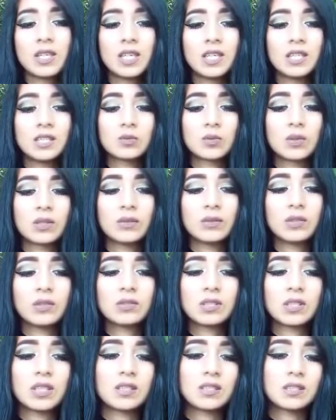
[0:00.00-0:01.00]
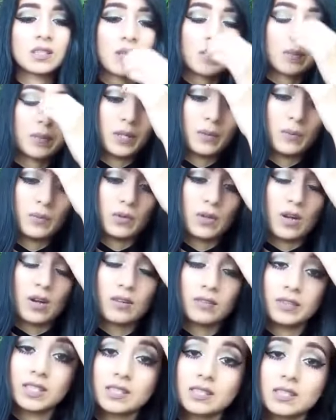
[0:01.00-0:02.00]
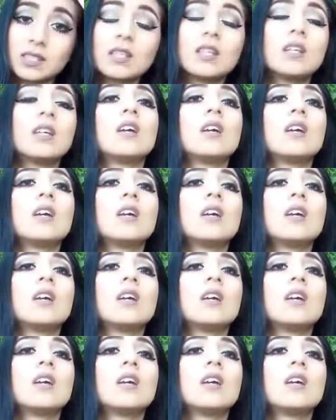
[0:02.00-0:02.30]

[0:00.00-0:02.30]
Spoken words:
It's one of those things that people obviously